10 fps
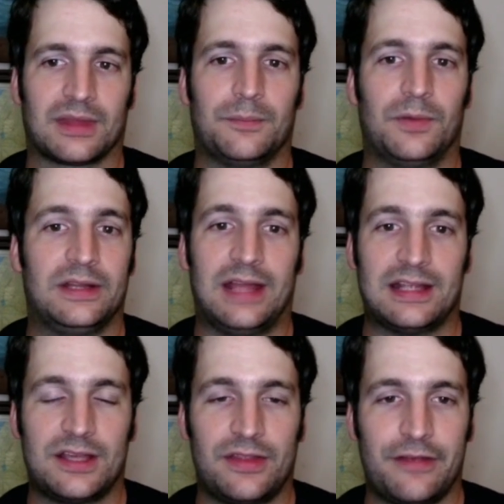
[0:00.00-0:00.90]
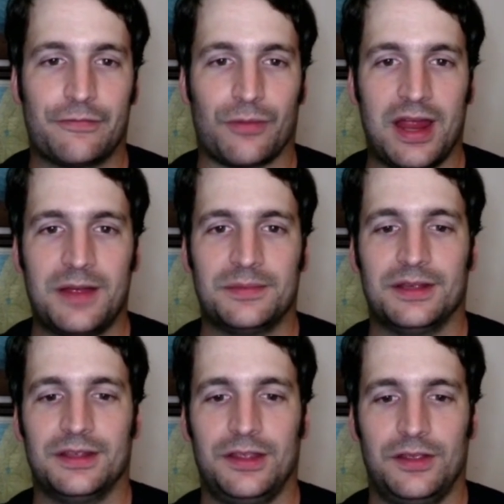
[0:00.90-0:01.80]
But that's how they frame
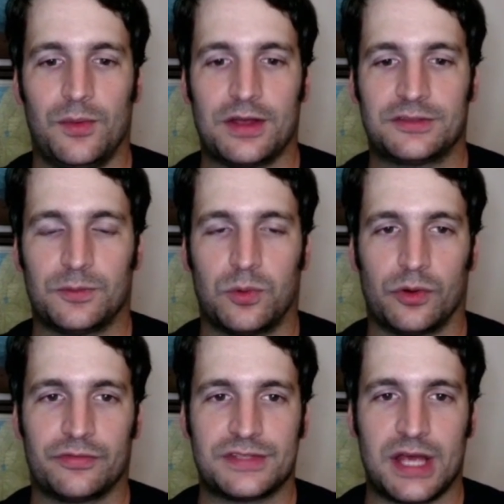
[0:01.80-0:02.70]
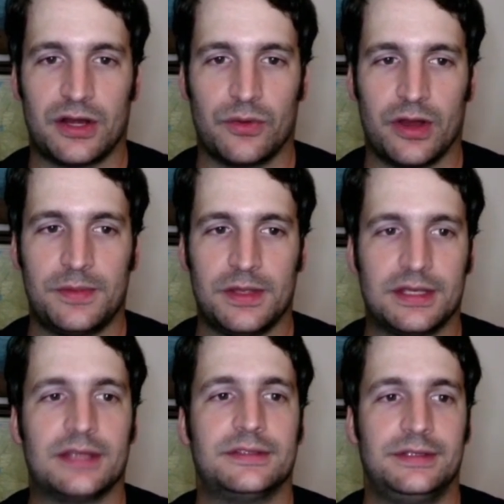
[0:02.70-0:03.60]
the U.S. support for Saudi Arabia, is
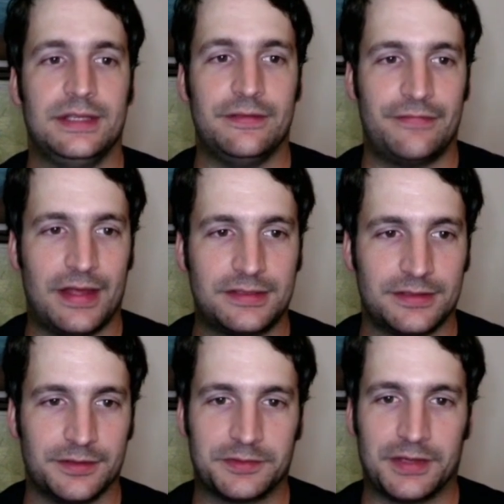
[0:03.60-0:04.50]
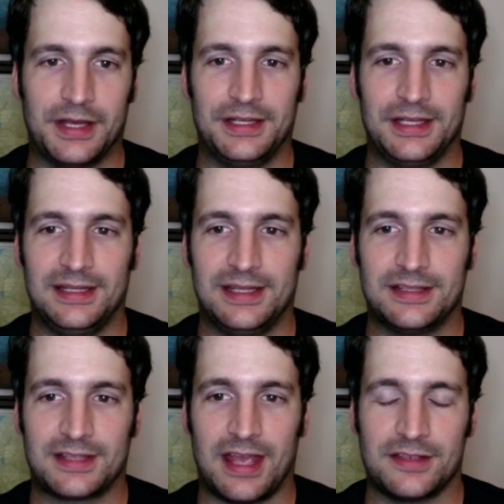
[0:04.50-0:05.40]
as defensive. And in
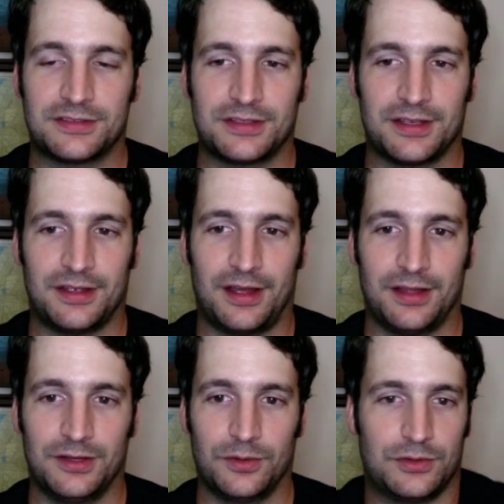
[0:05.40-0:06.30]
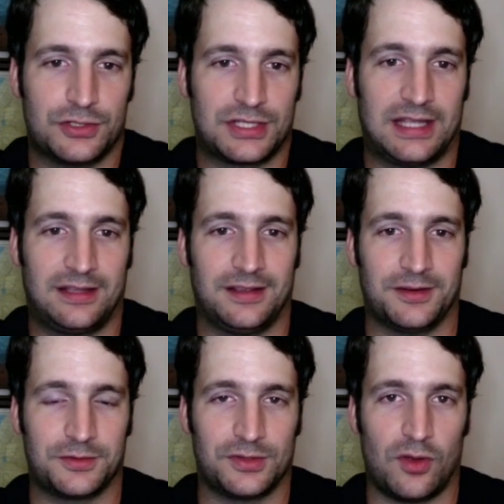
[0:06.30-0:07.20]
this case, you know, there's, you
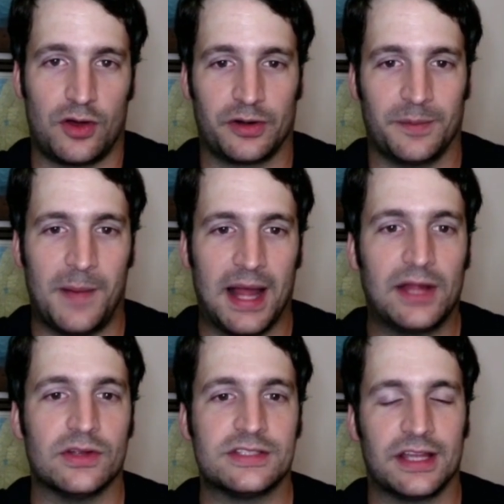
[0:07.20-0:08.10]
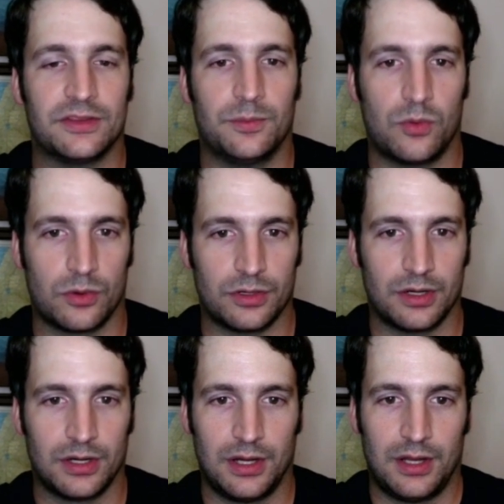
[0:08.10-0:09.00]
know, slaughtering migrants at the
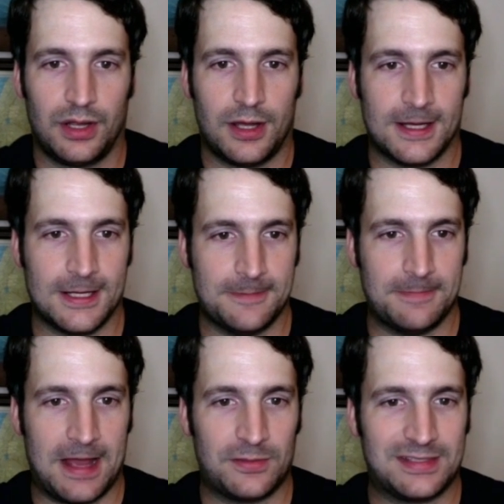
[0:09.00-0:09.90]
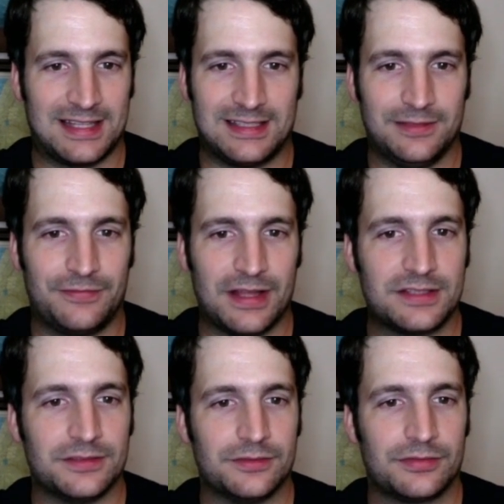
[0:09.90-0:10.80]
border. How is that
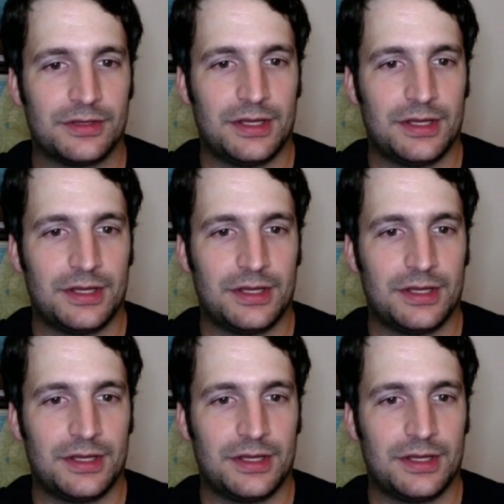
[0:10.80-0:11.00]
defensive?